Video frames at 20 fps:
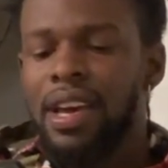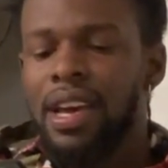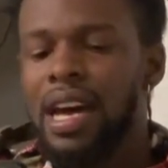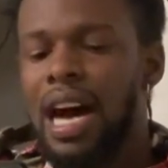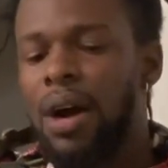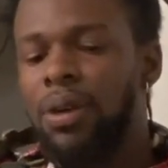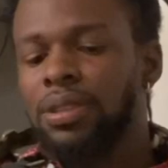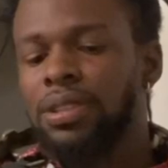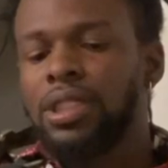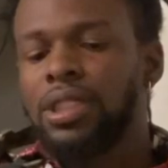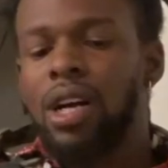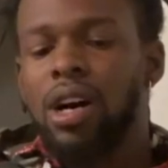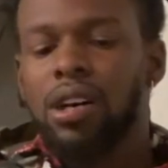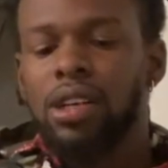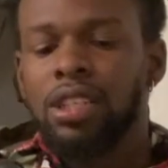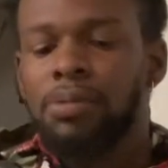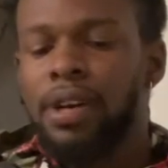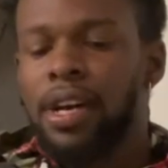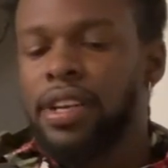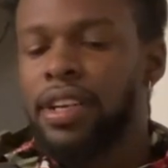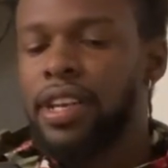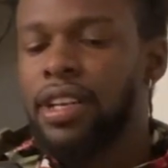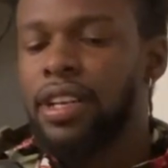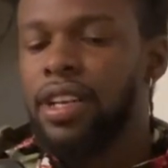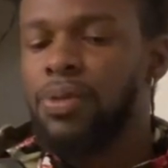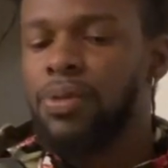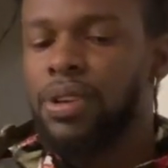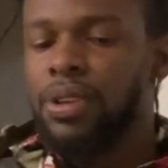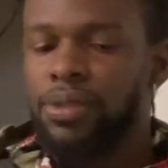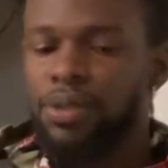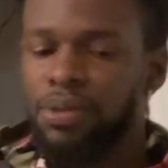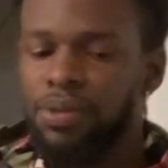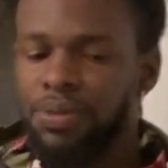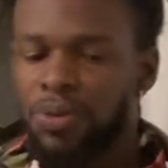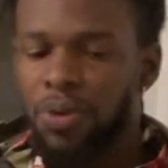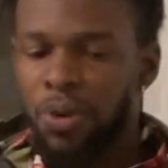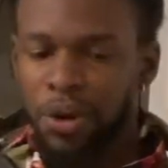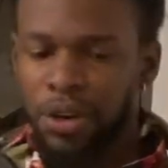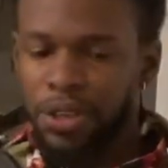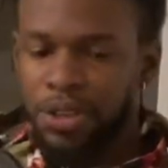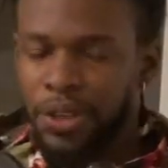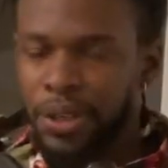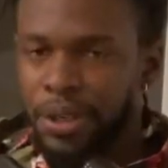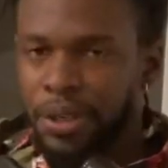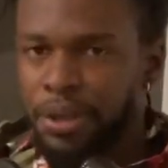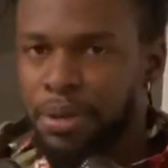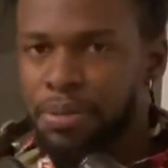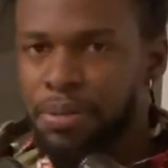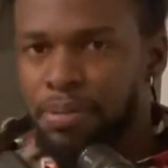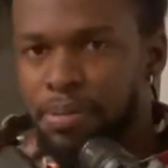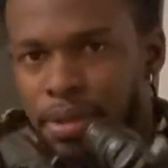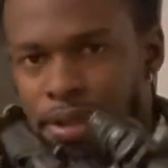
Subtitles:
I was talking about getting rid of the foregrip.